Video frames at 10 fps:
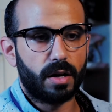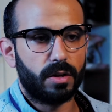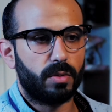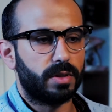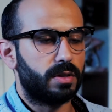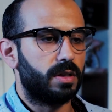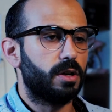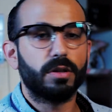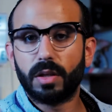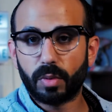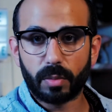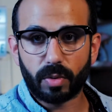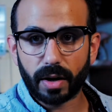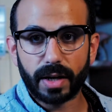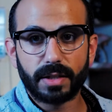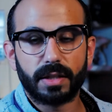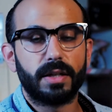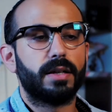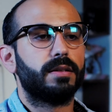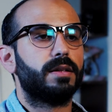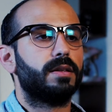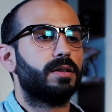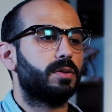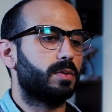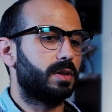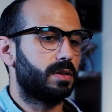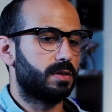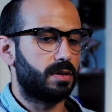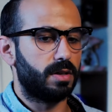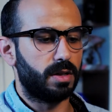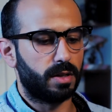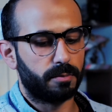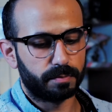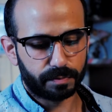There was the early bird pricing, and then there was the